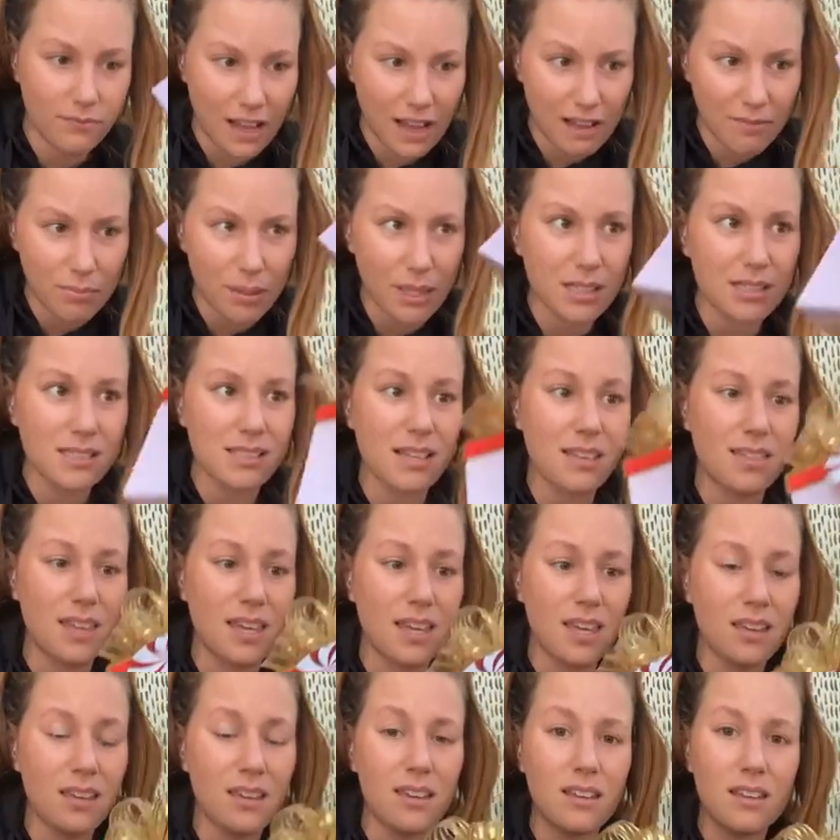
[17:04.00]
$5, I
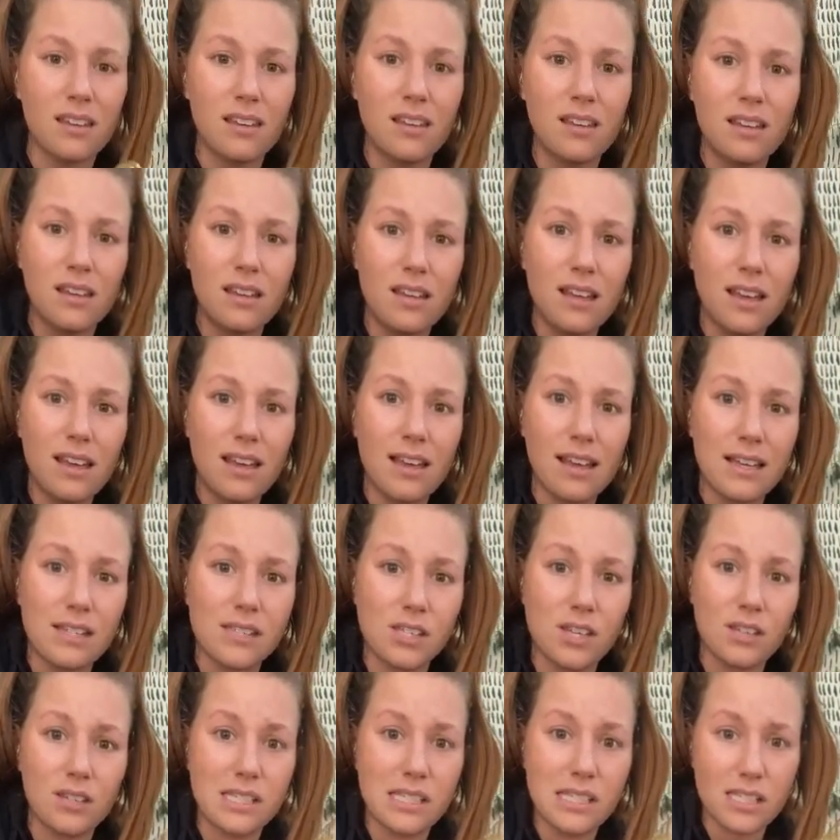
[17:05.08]
think. And
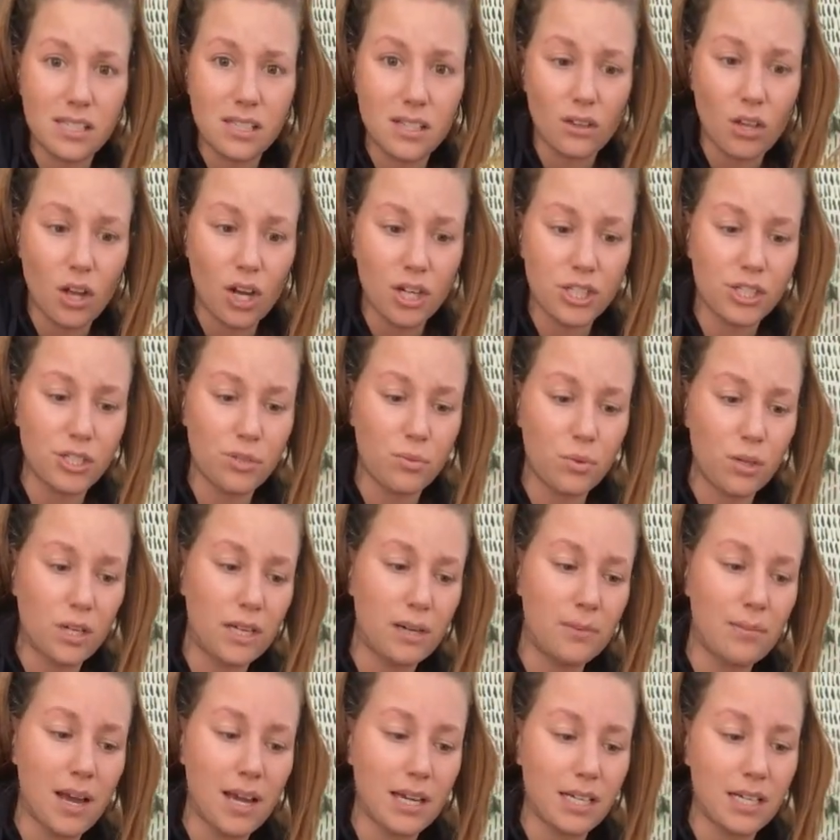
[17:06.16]
so this is the larger one.
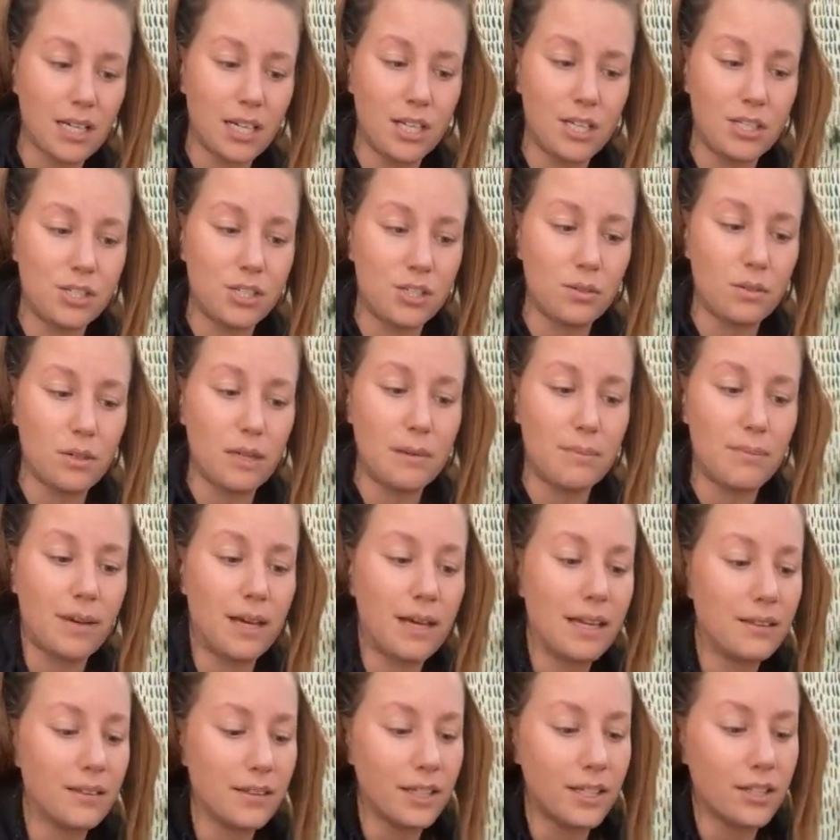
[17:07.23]
I'm not going to undo it.
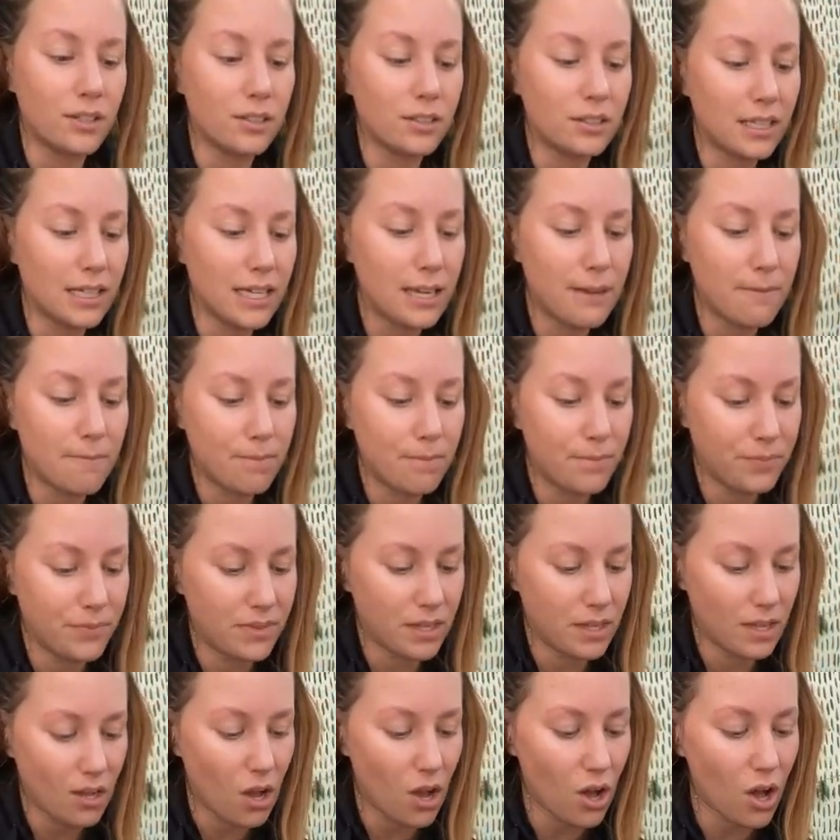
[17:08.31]
But literally,
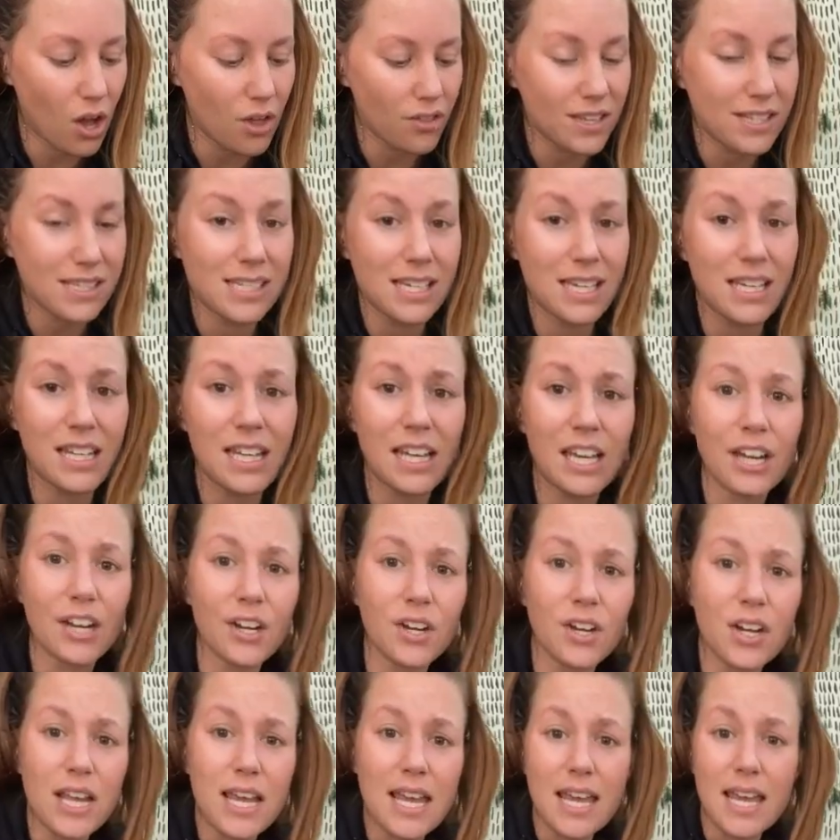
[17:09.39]
all that's in
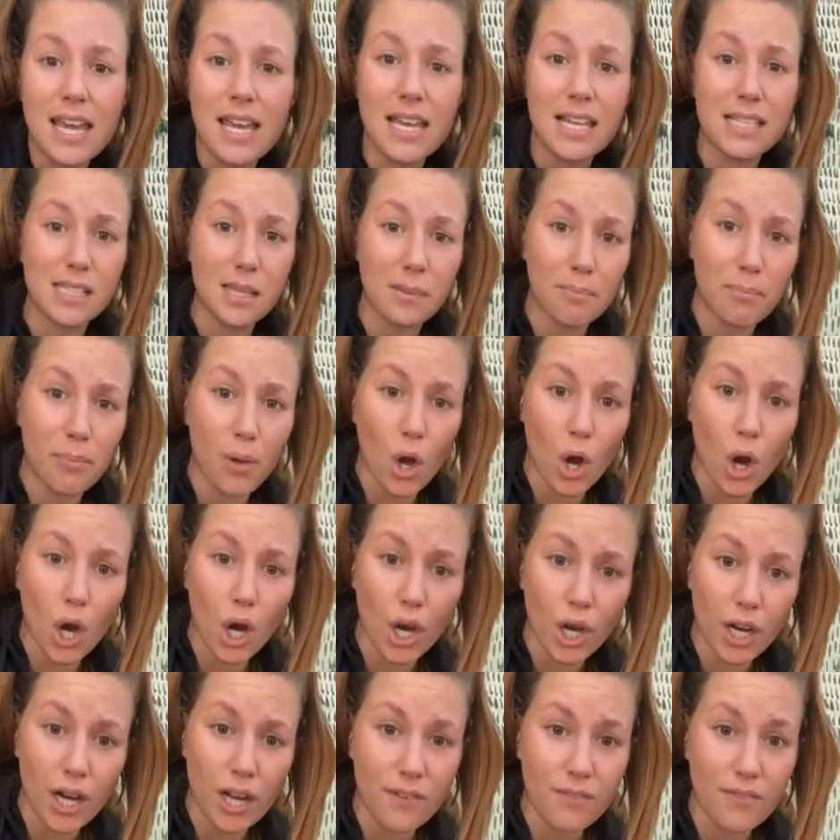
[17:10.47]
here is a
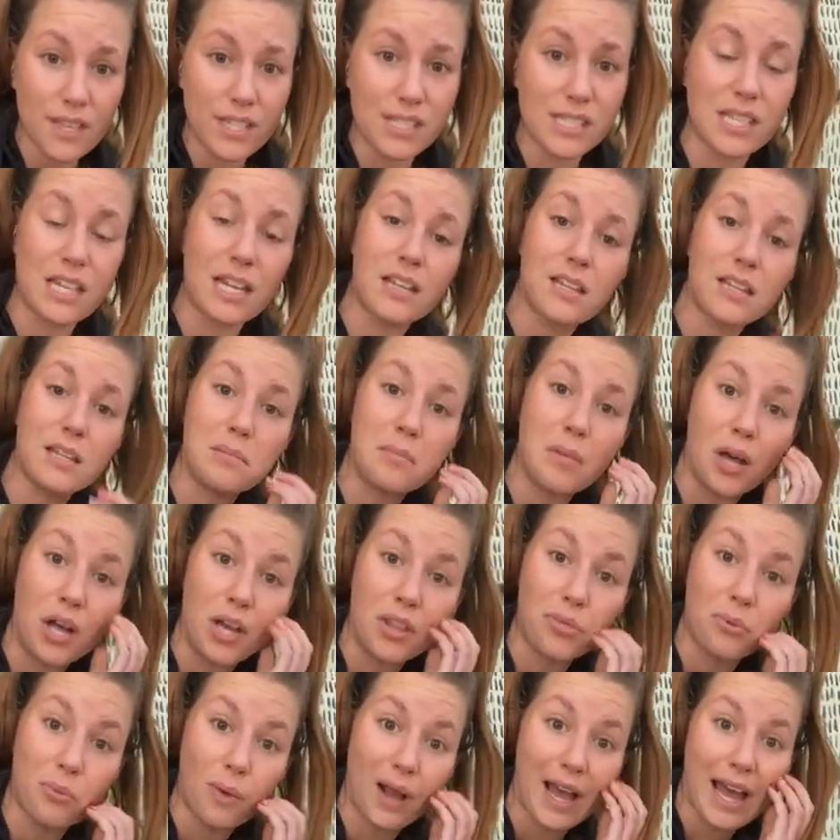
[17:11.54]
bar of the Scent of the
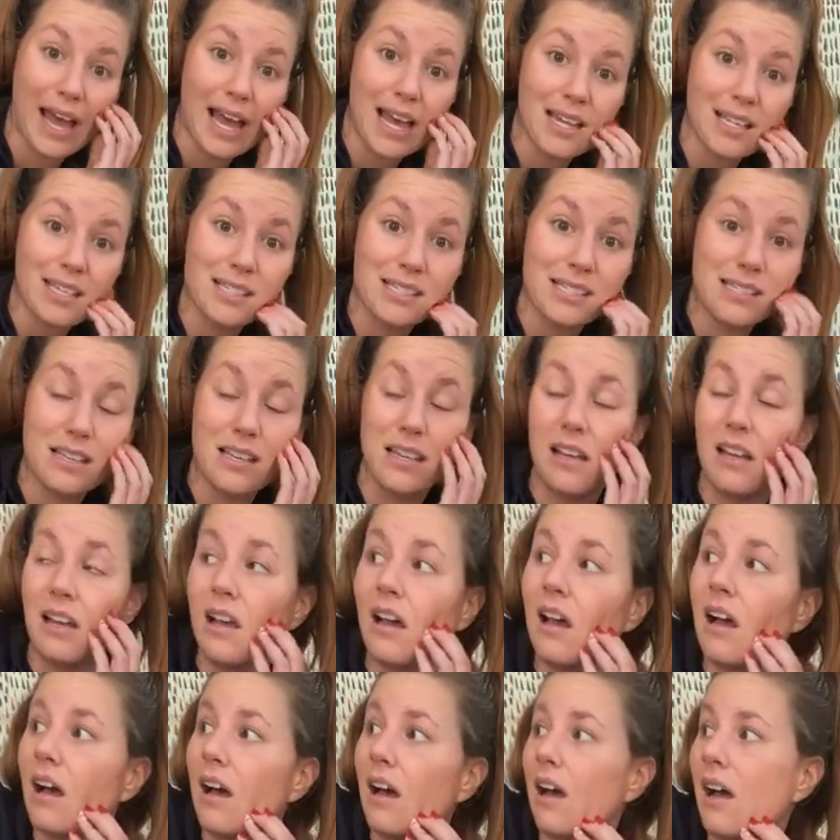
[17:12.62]
Month wax.
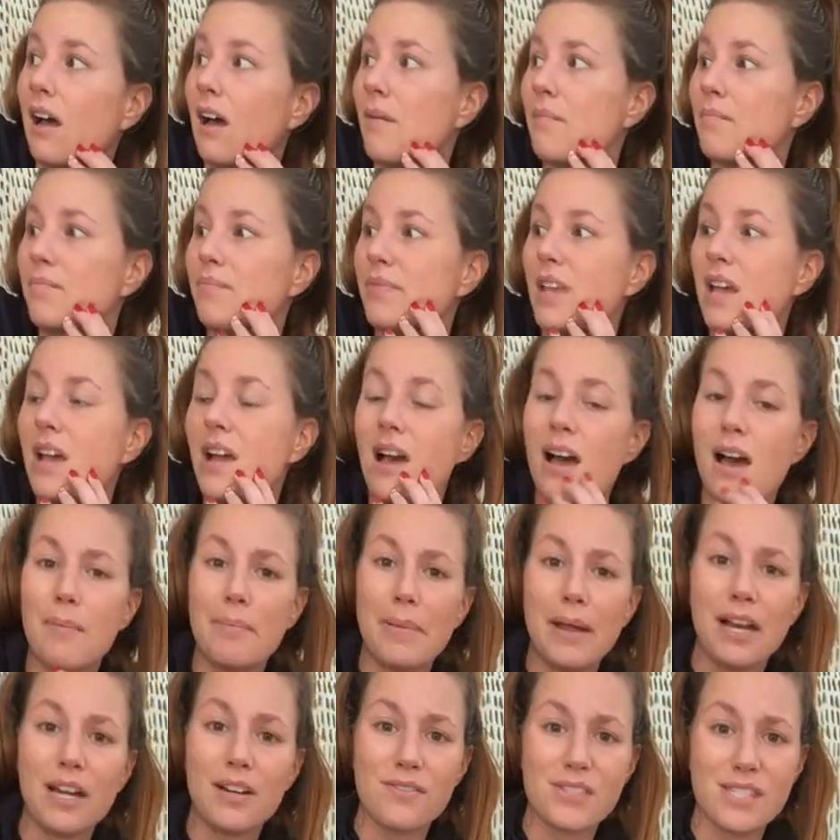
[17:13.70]
A
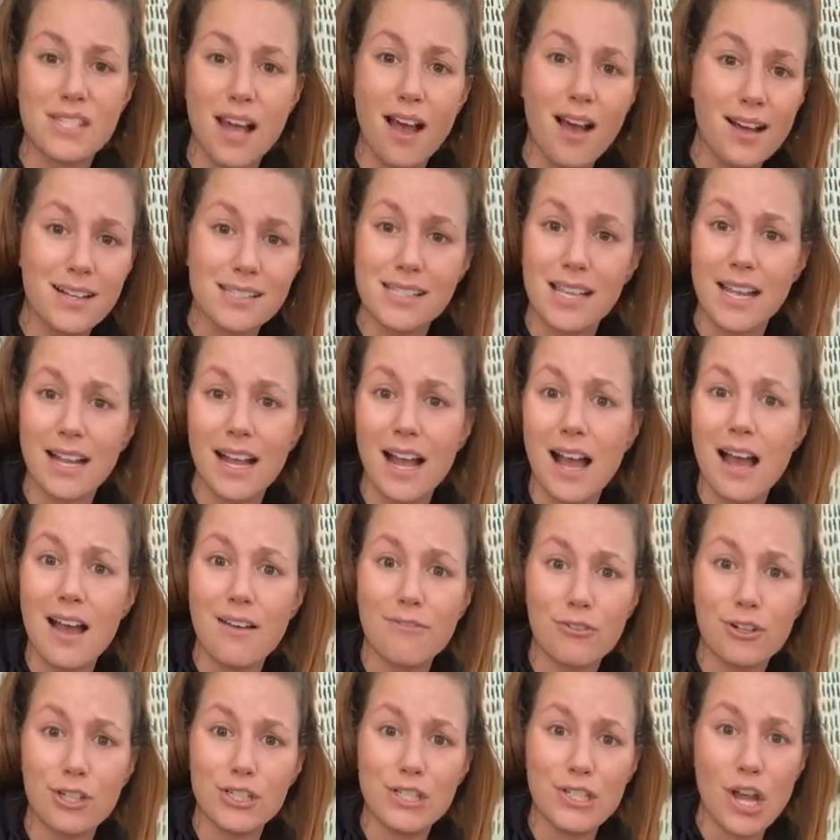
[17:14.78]
pair of socks I got
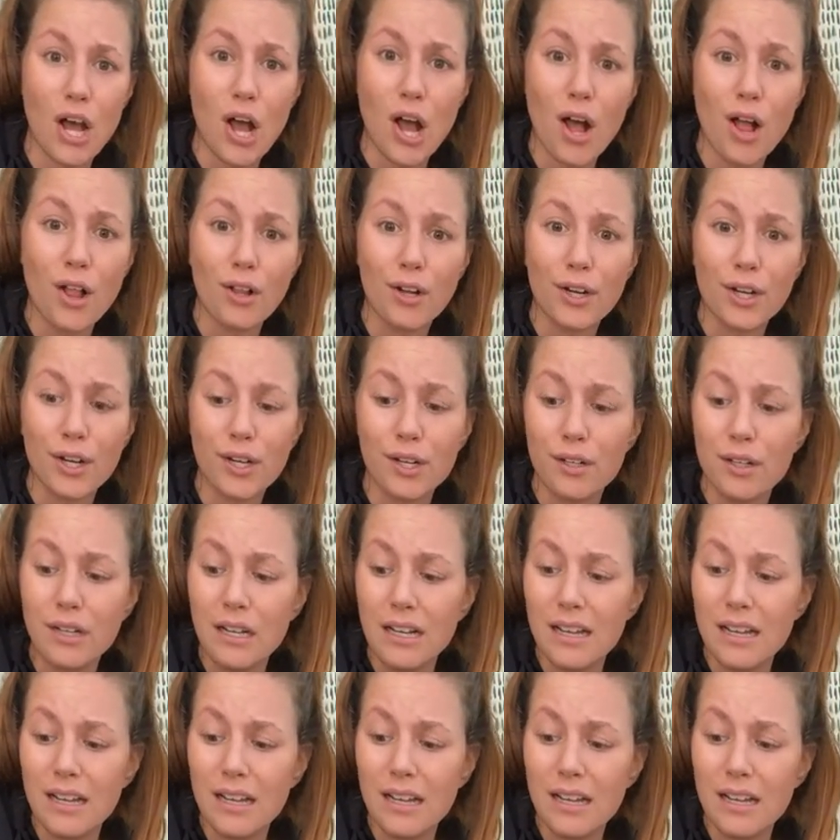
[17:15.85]
for $1.